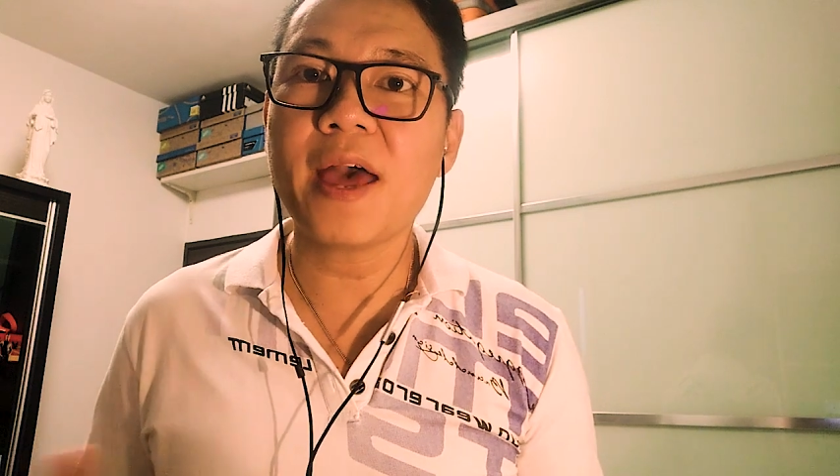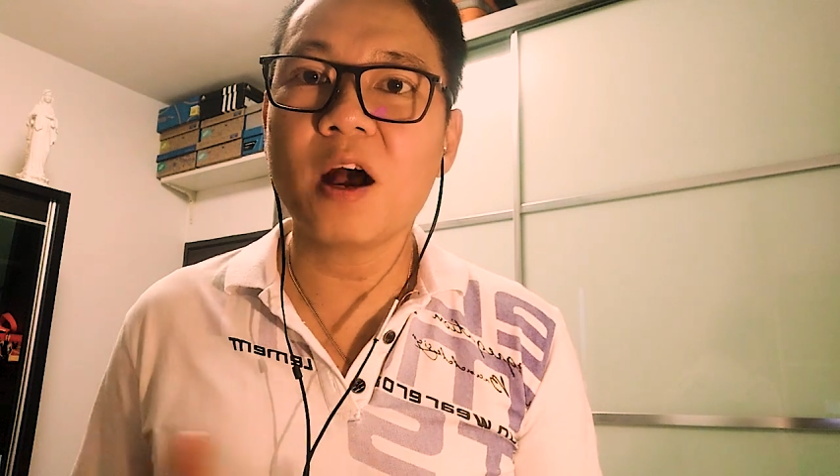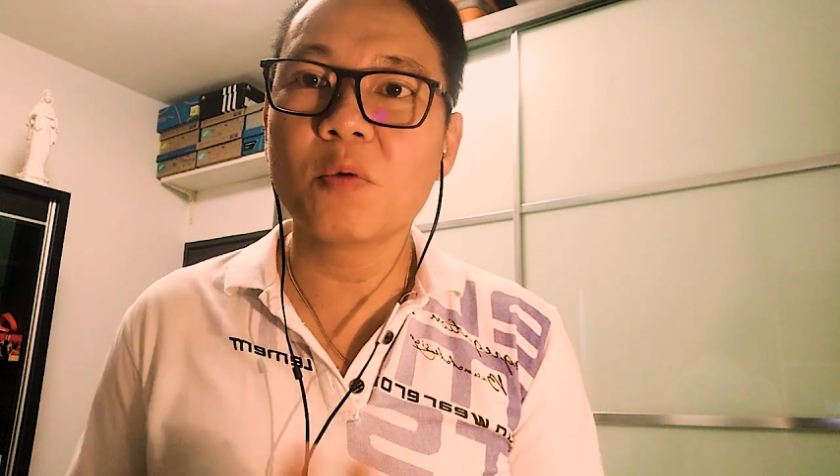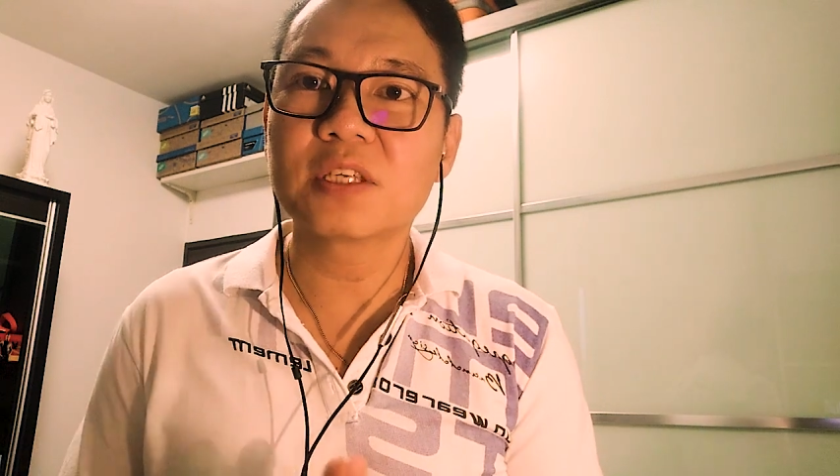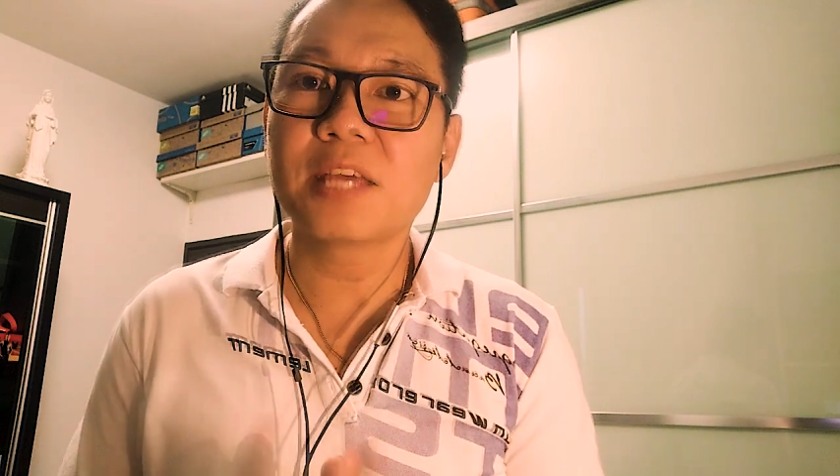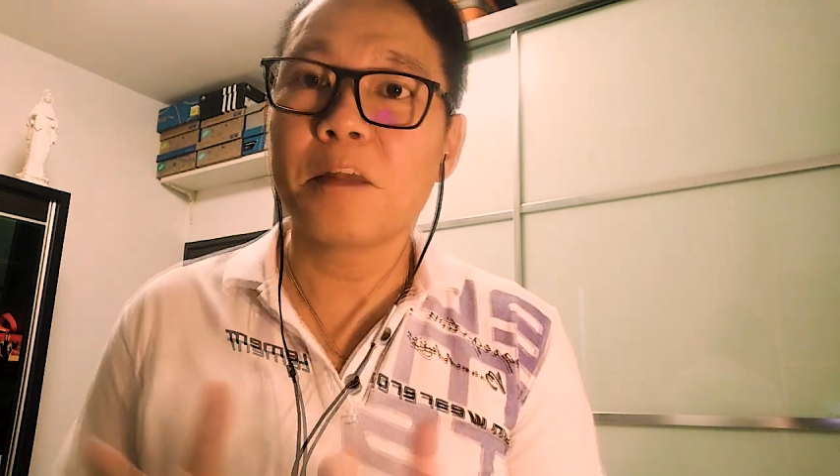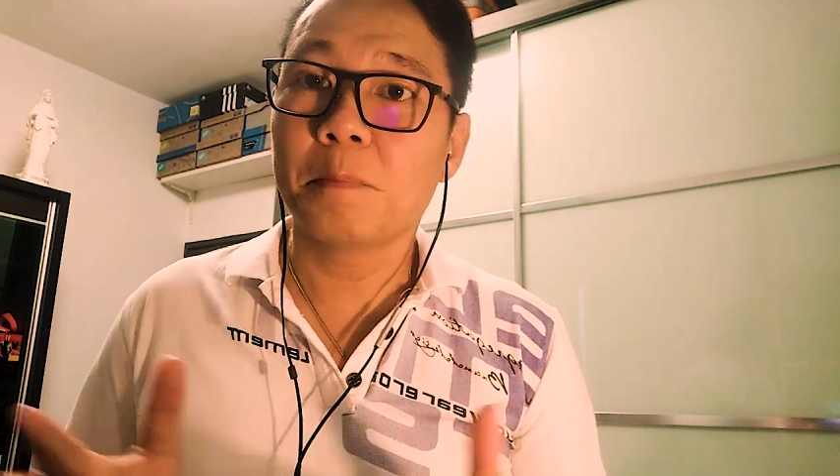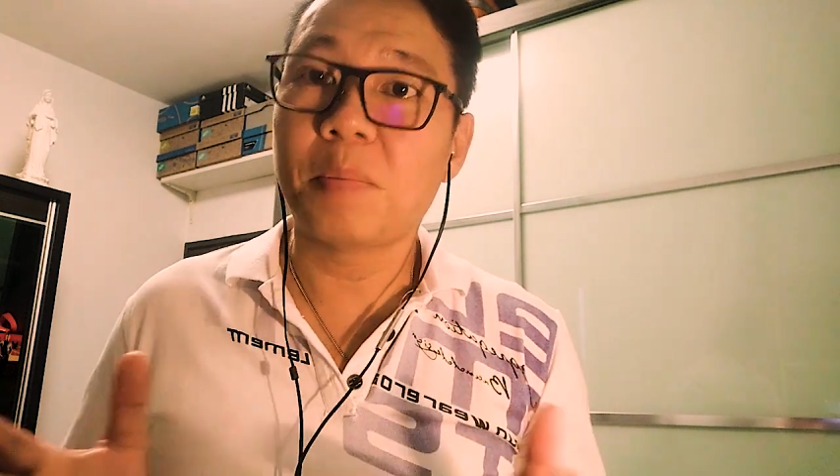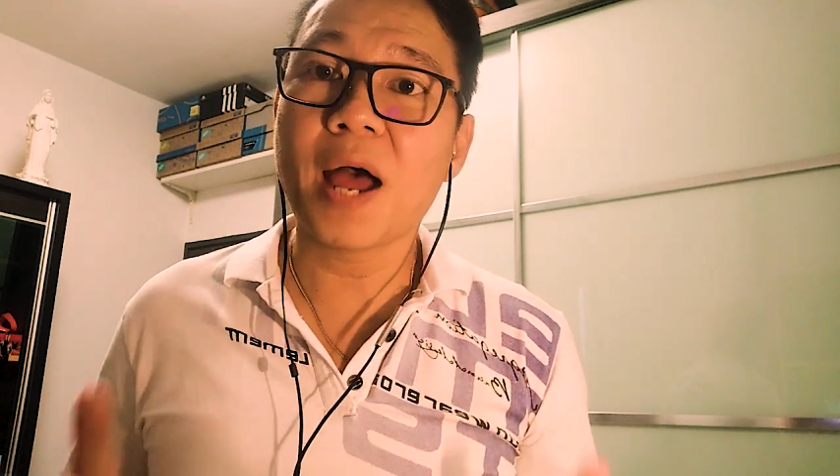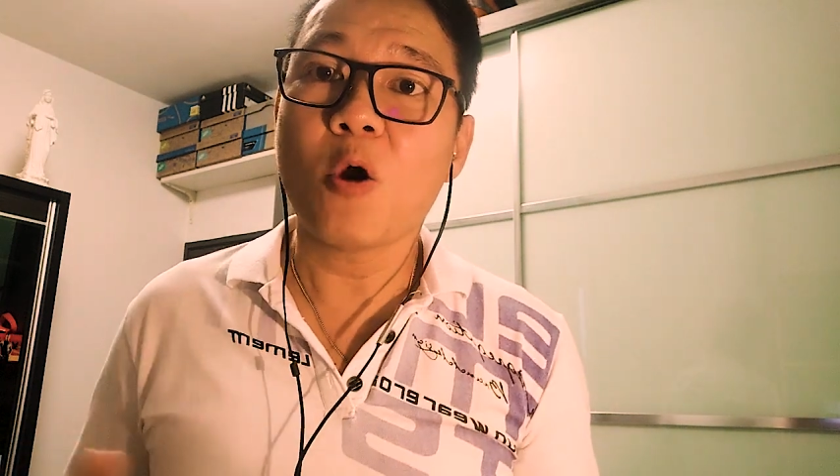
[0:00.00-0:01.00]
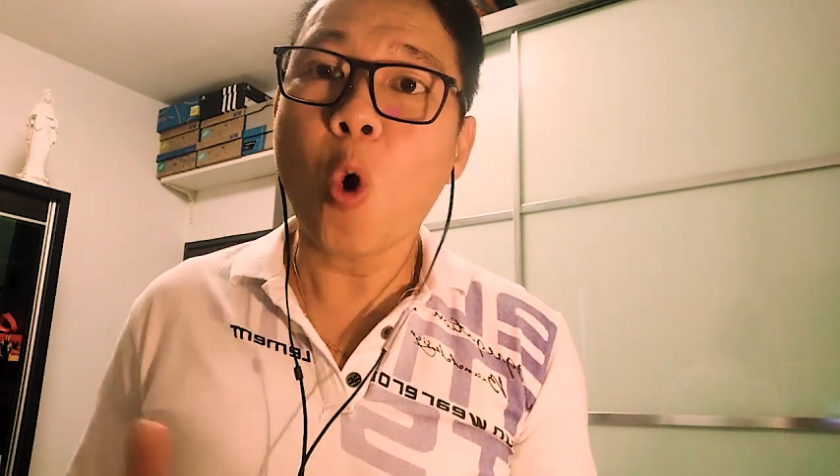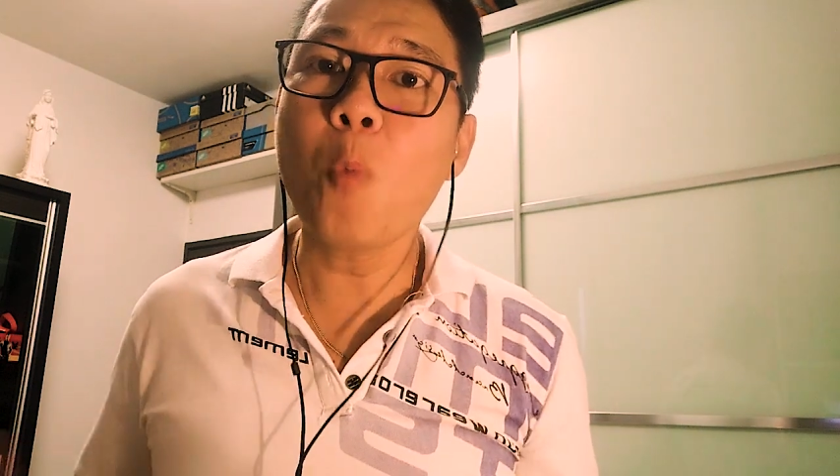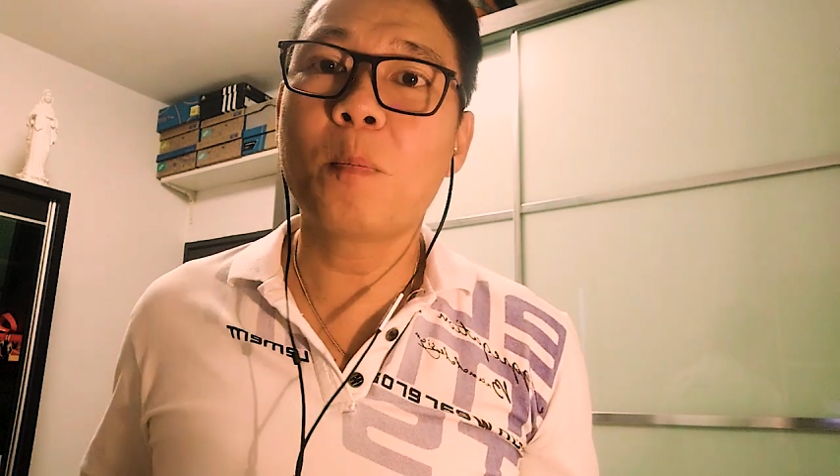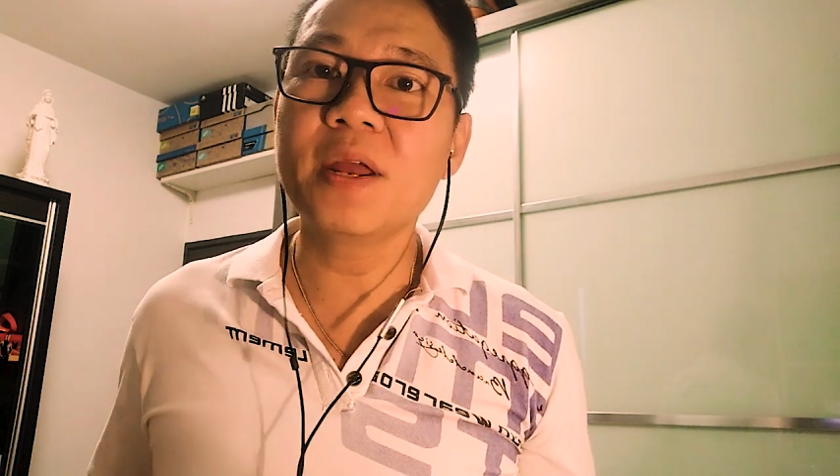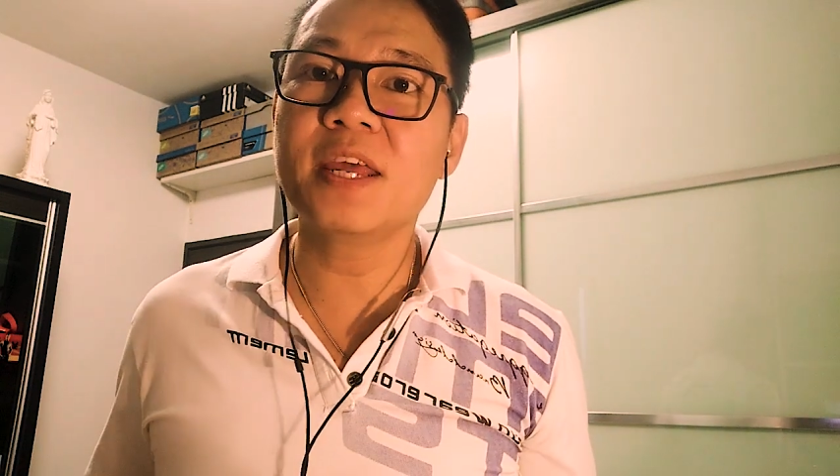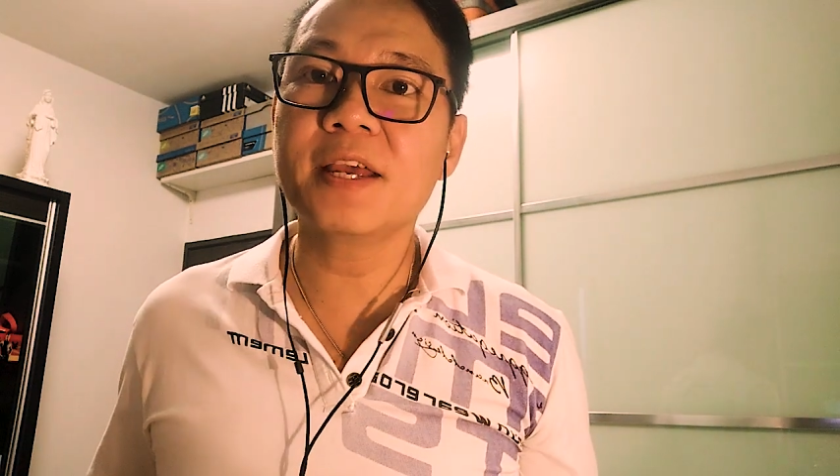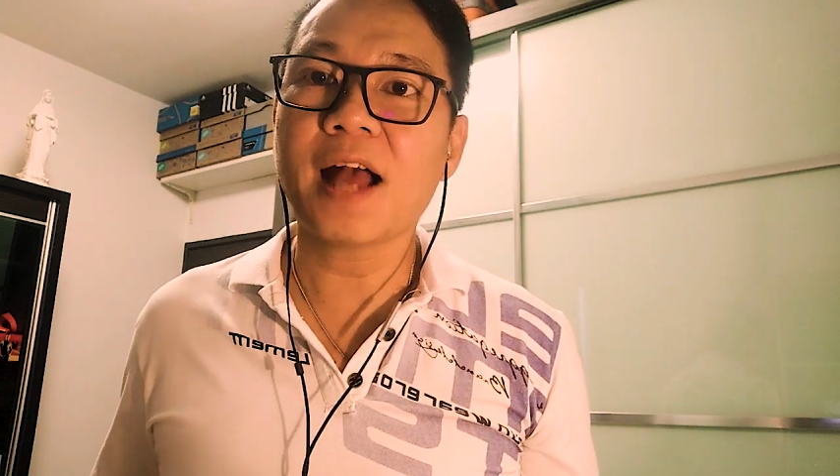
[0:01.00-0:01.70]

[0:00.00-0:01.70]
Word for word: ourselves by opening